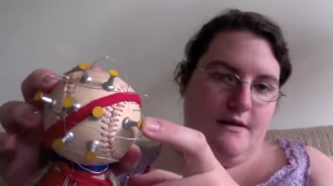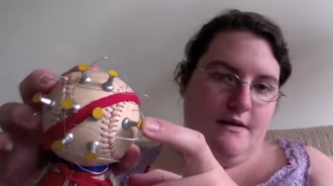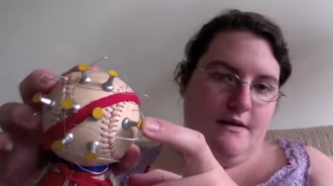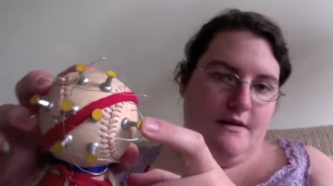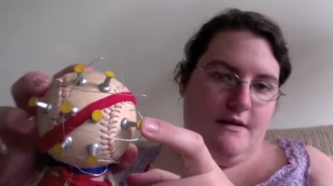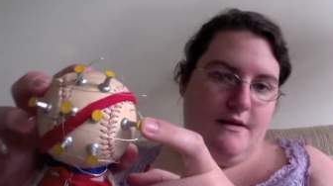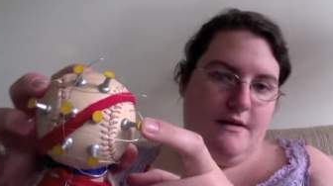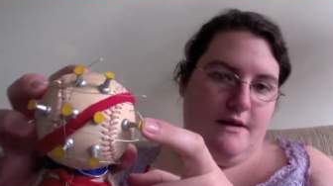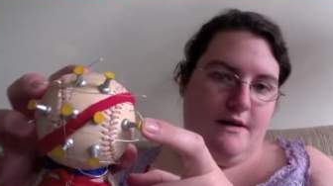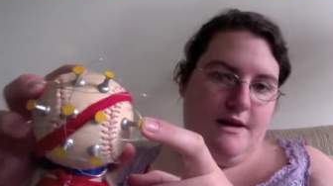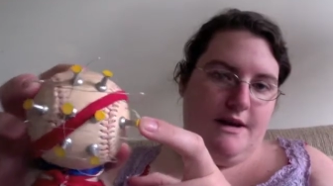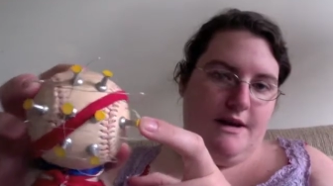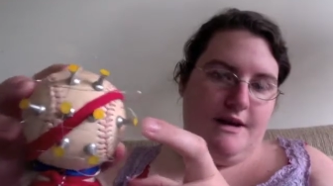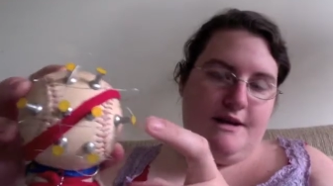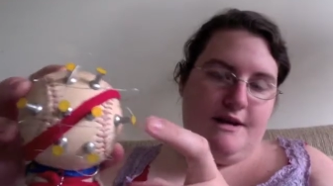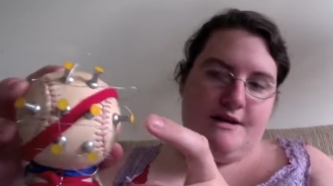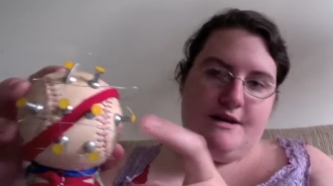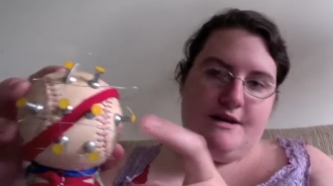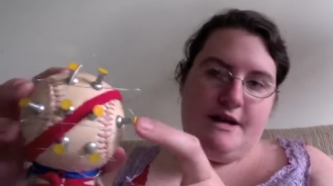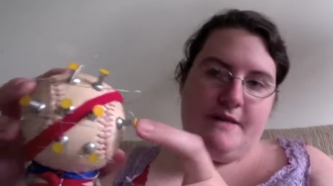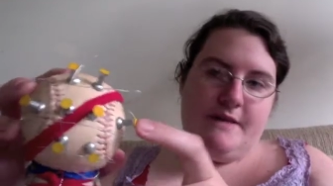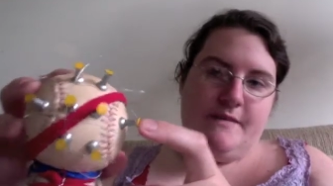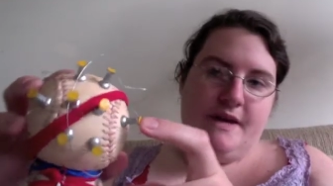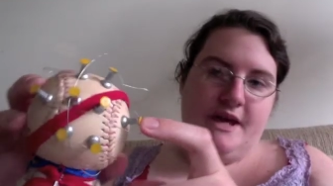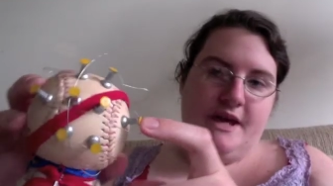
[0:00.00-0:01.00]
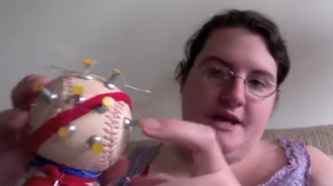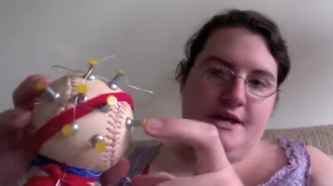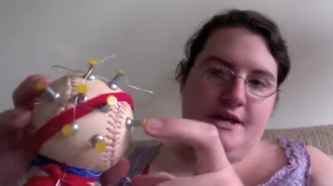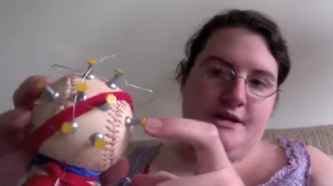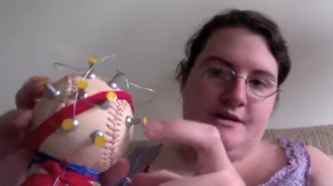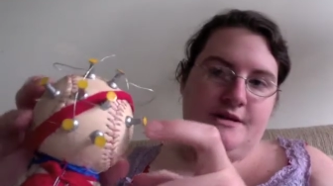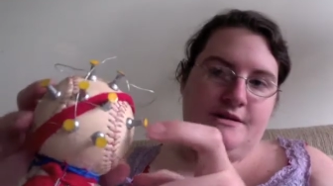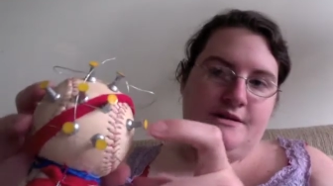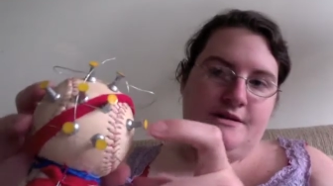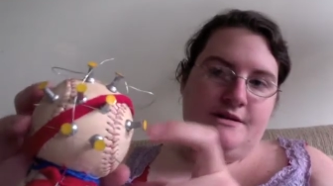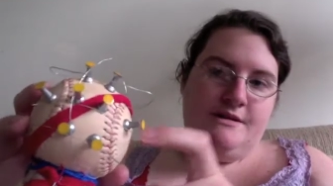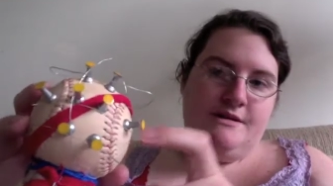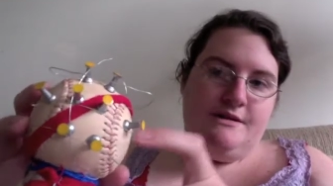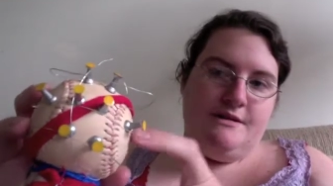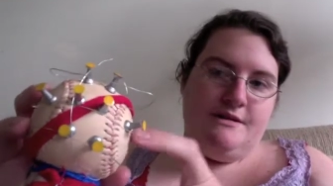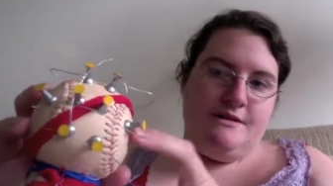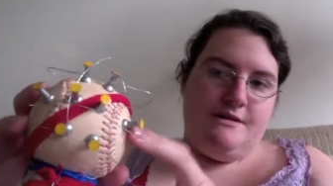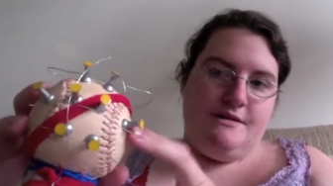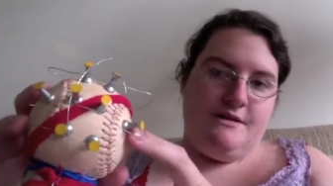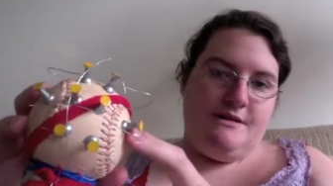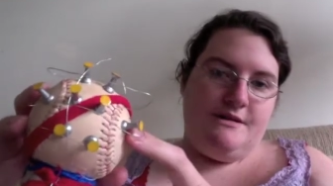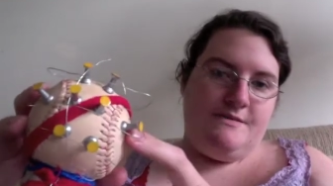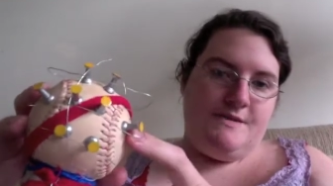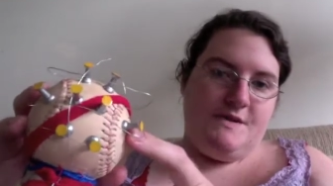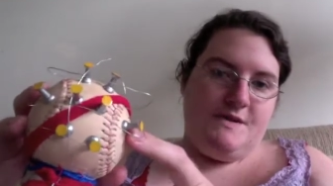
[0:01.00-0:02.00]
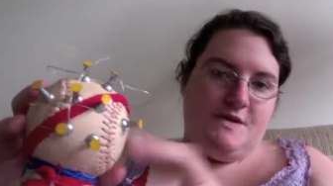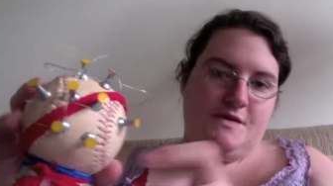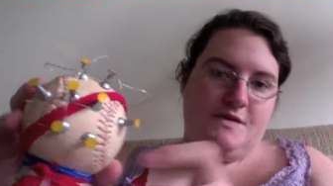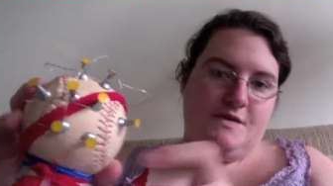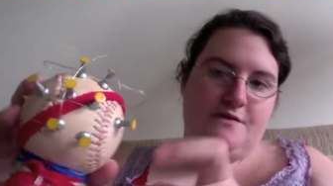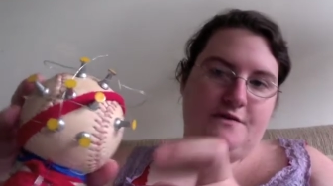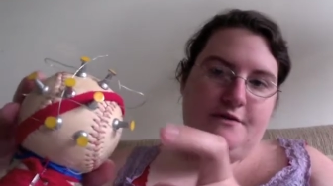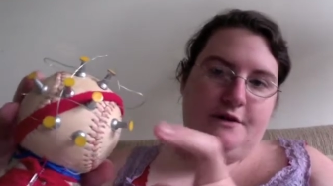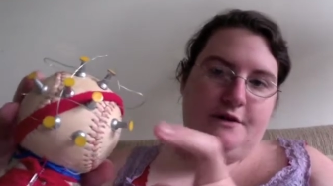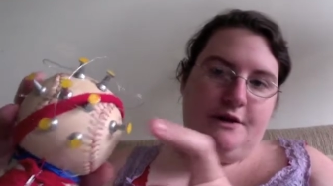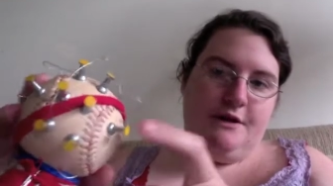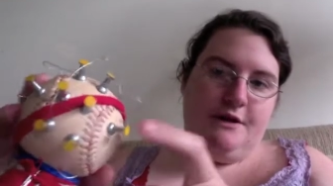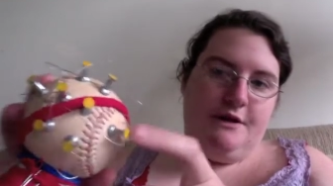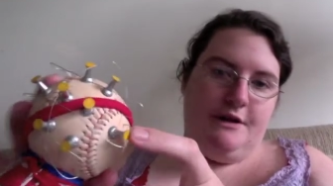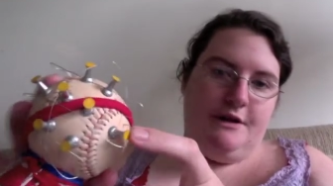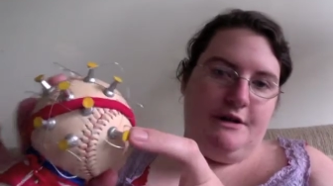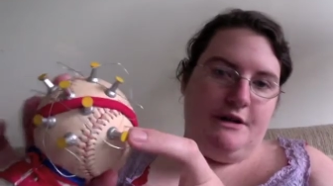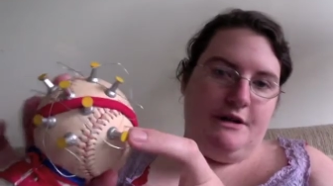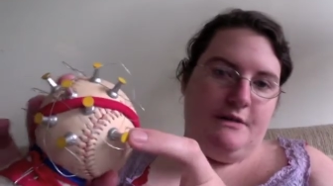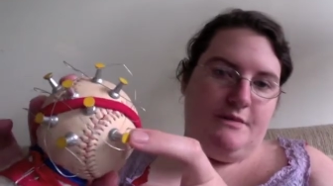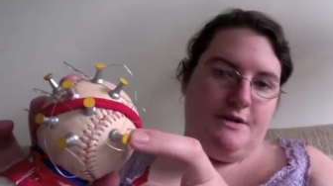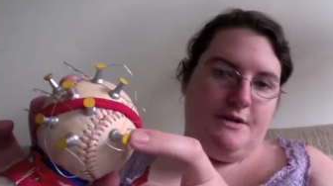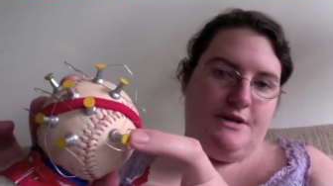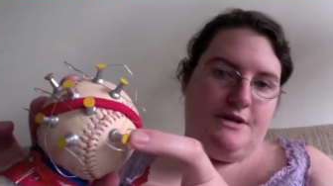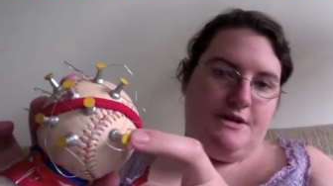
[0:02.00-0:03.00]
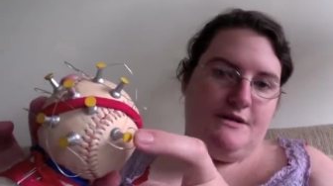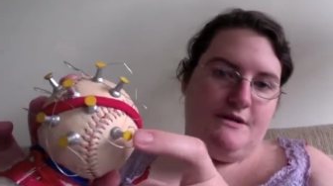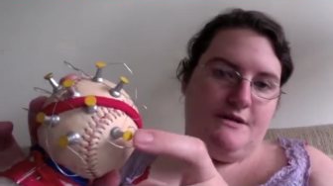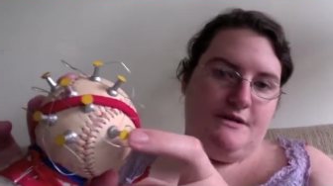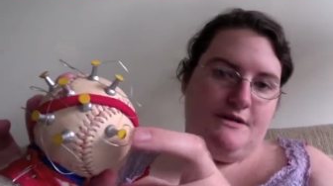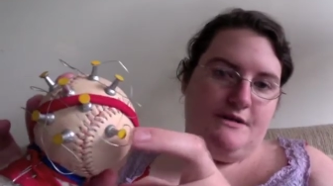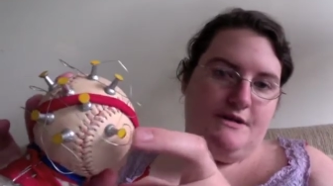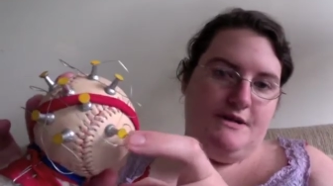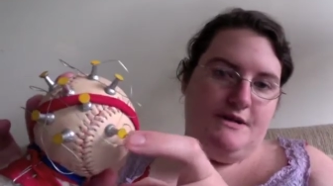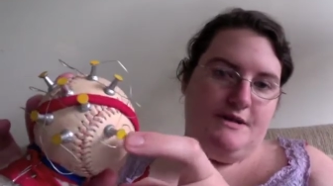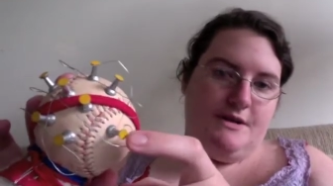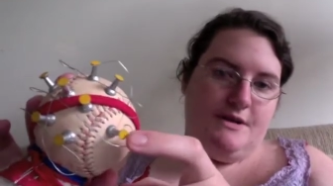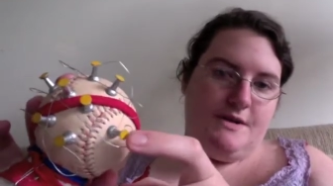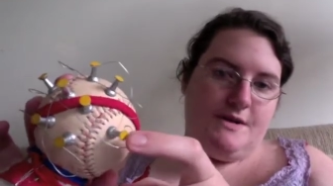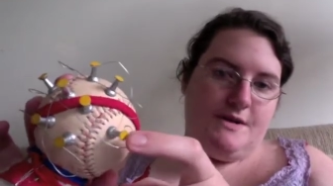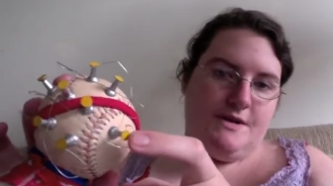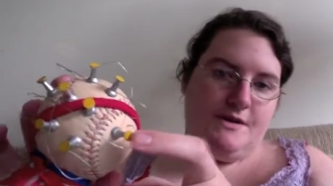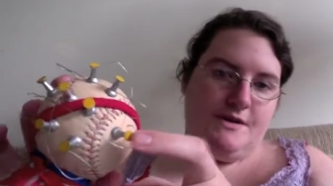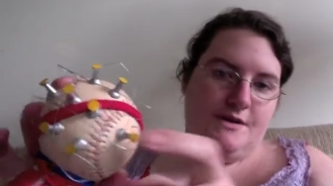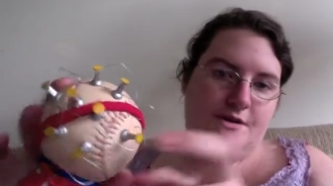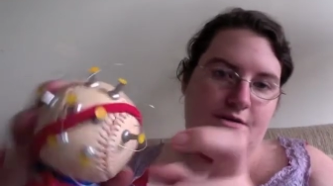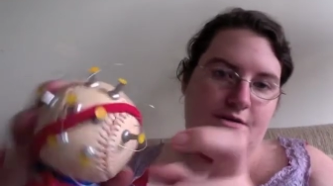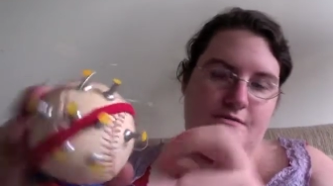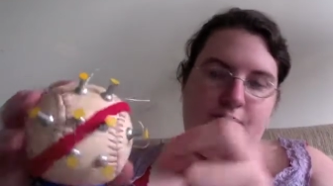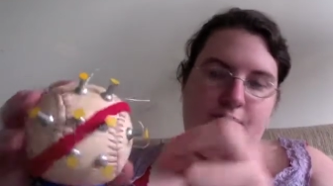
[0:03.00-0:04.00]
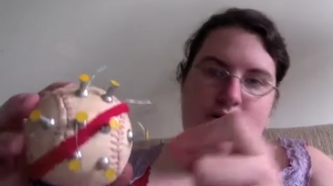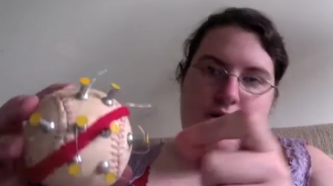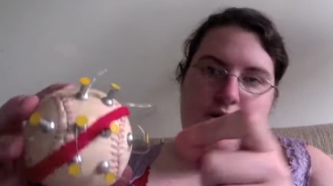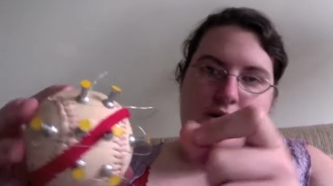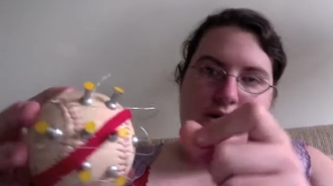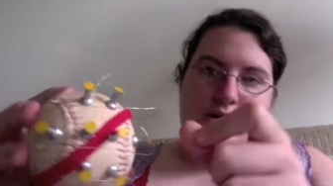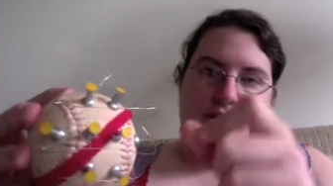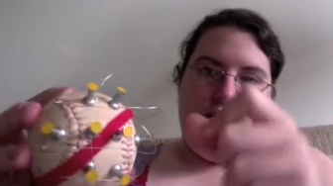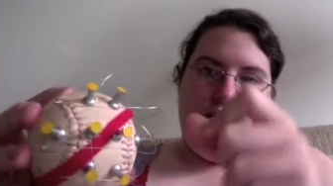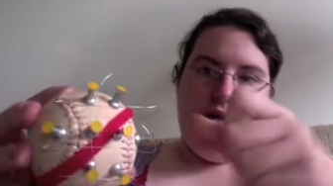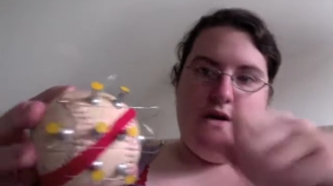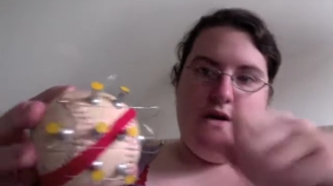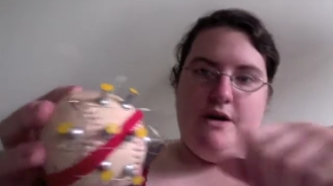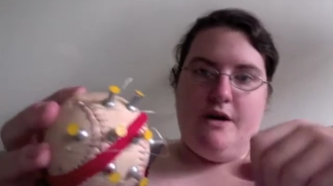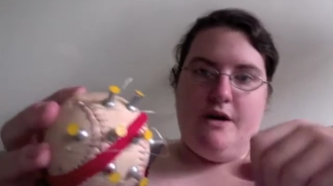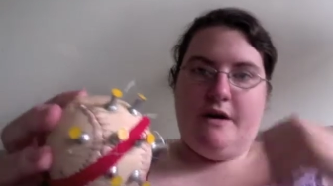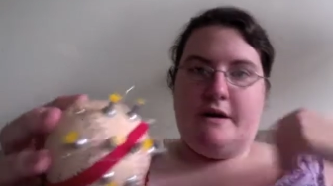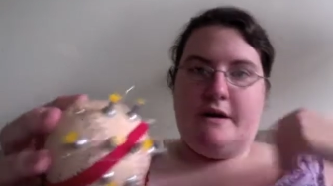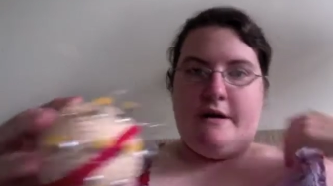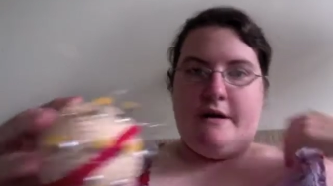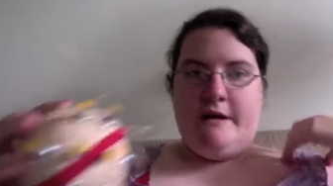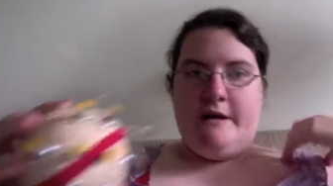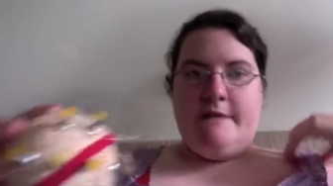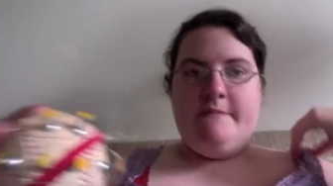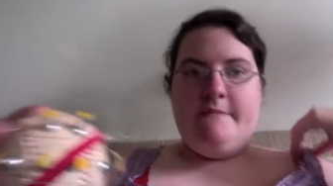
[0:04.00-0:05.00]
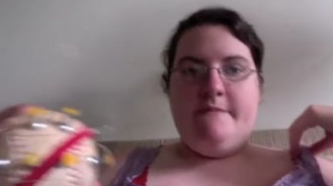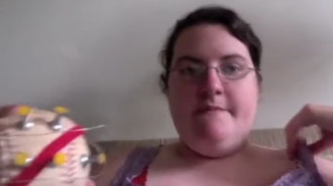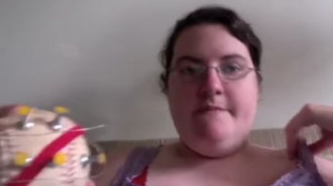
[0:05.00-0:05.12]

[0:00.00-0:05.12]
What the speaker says: and I painted them silver and I put the details on them.